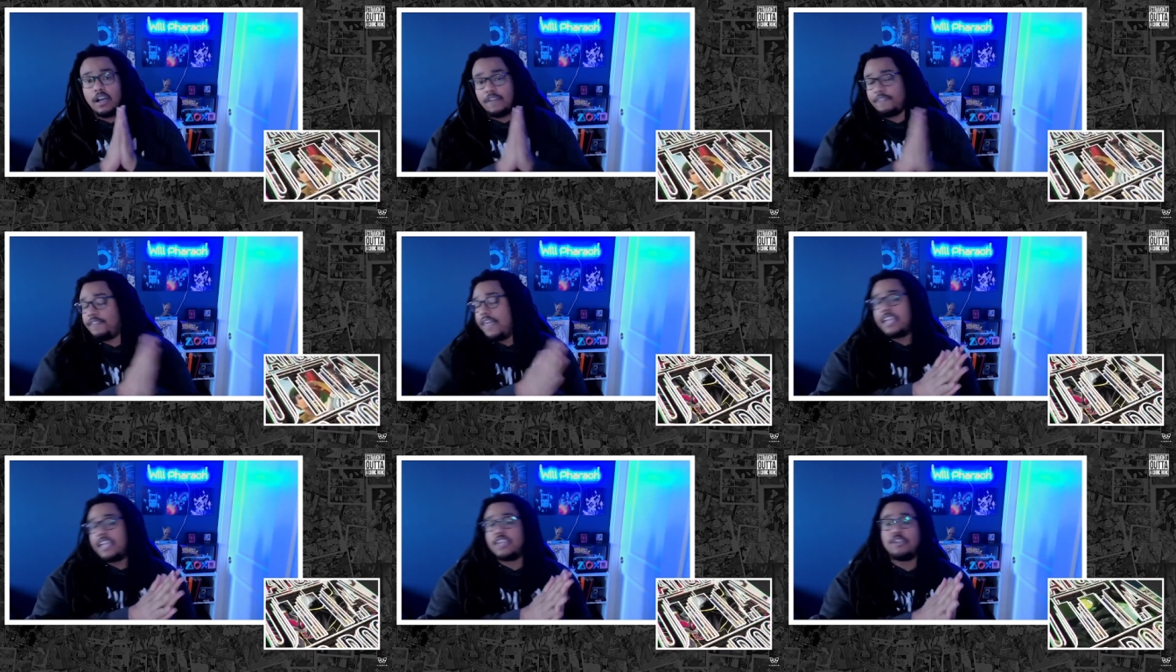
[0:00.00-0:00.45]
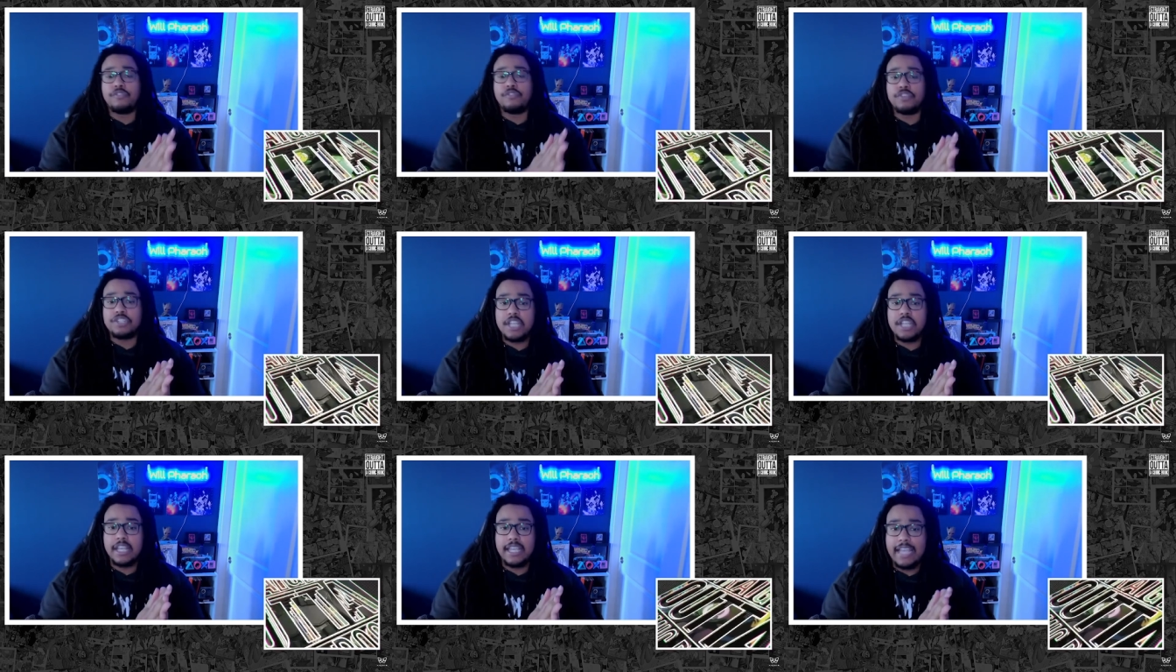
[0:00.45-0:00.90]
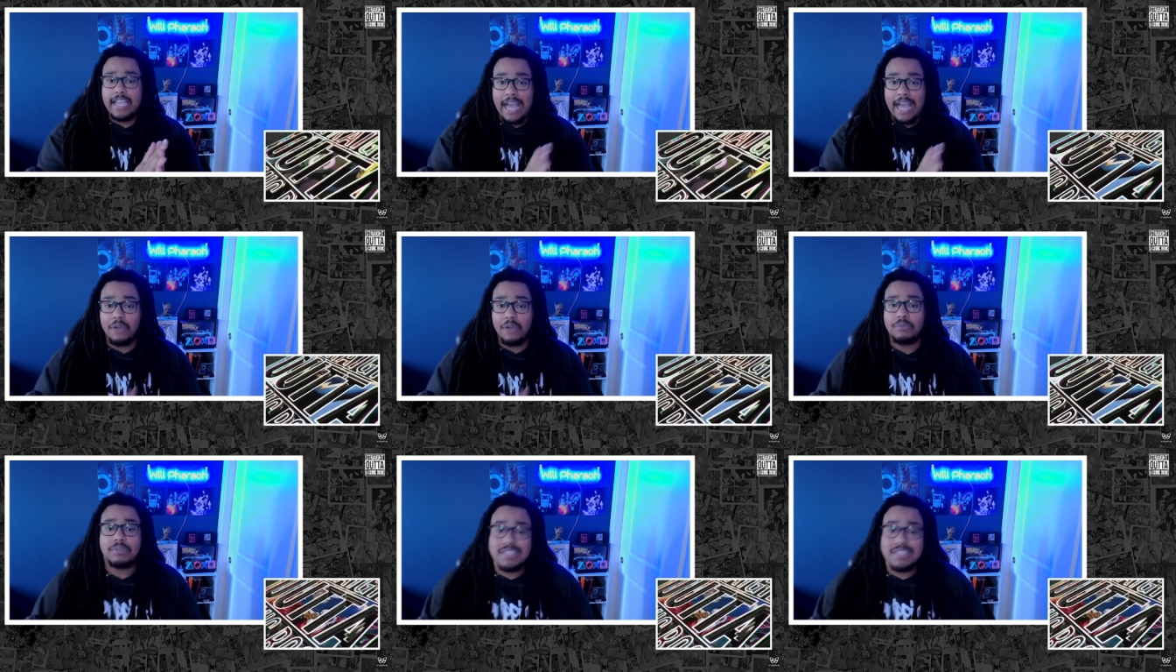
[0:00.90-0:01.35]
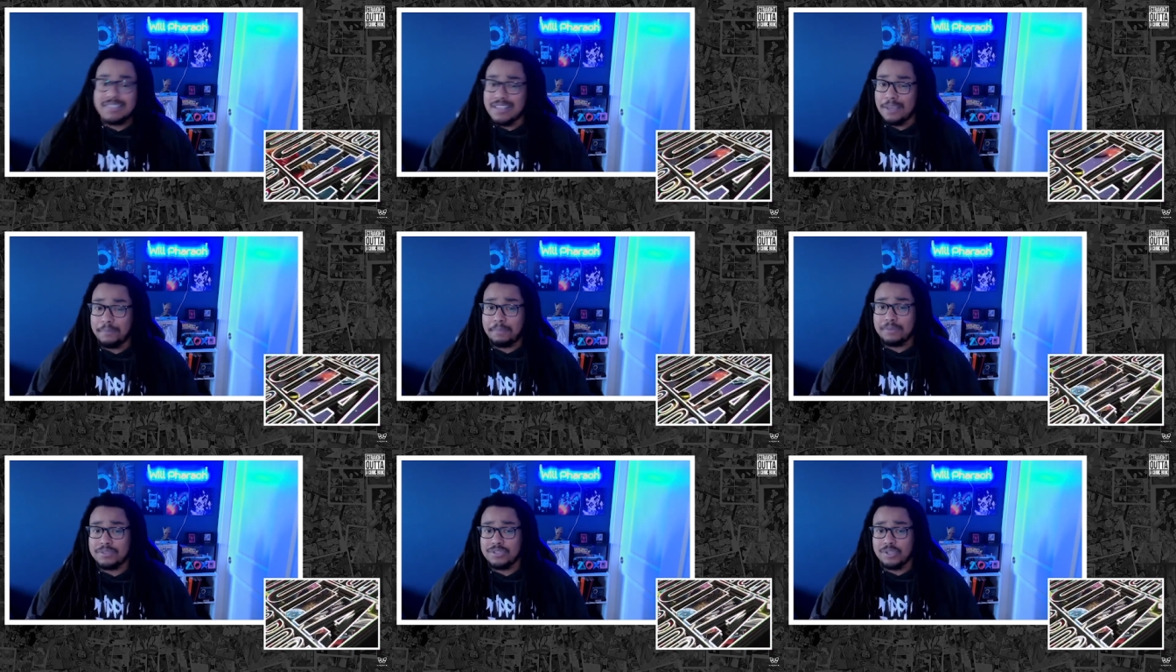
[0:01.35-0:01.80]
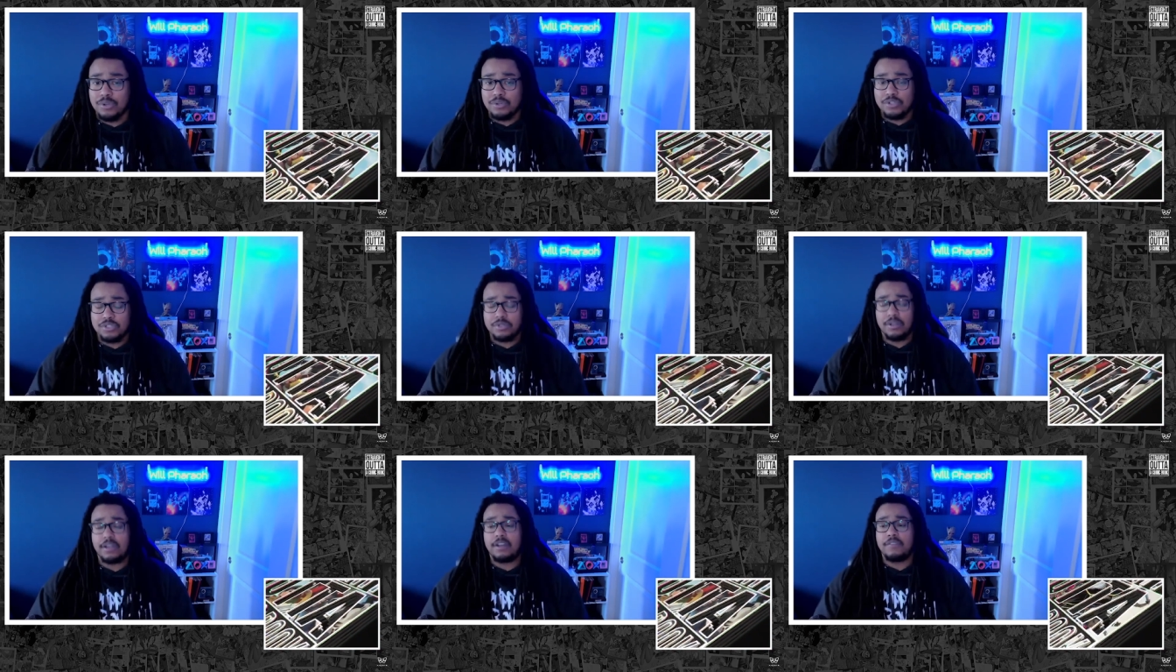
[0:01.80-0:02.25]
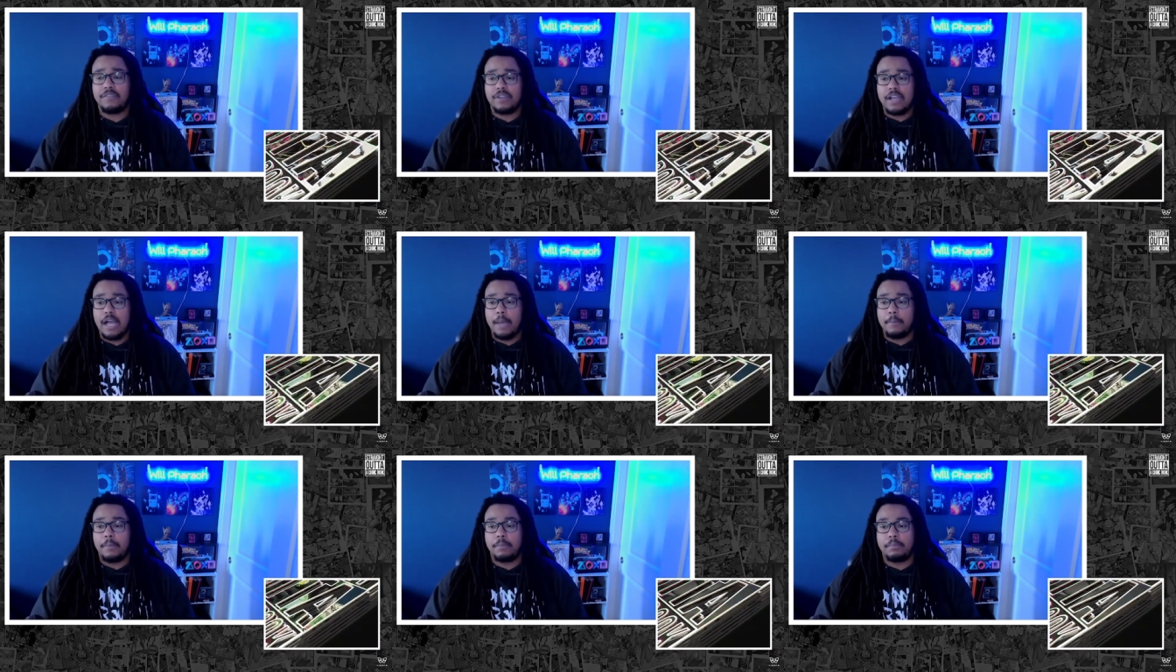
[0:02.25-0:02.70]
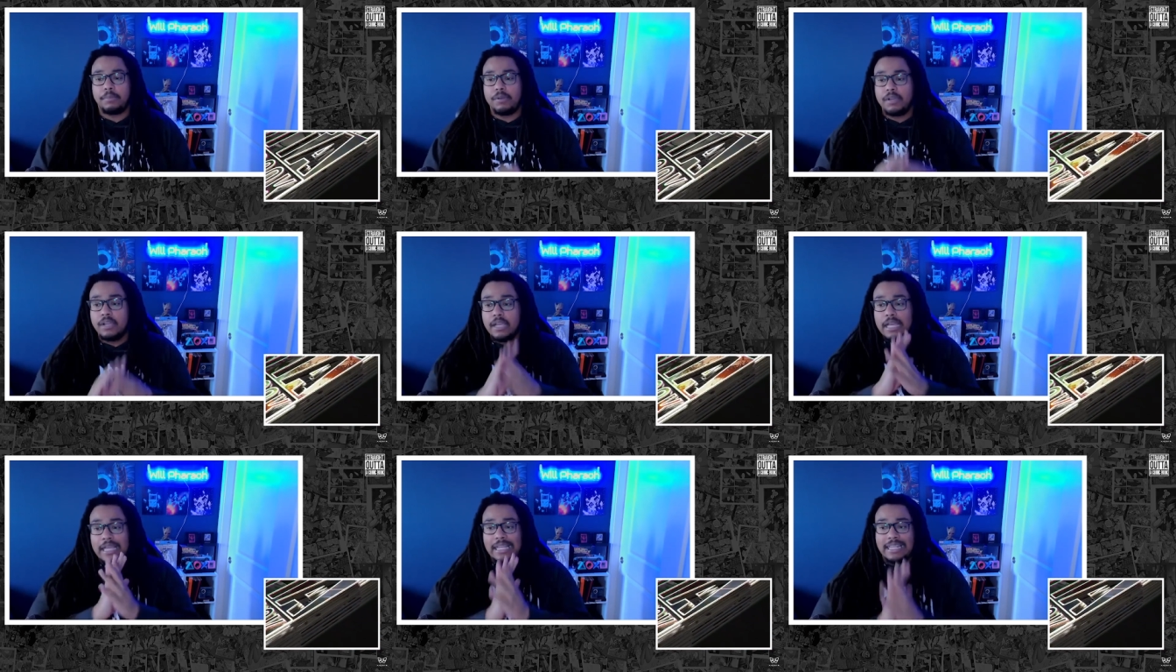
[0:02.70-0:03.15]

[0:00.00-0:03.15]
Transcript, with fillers: Thank you for checking out this episode of Shroud of a Comic Book.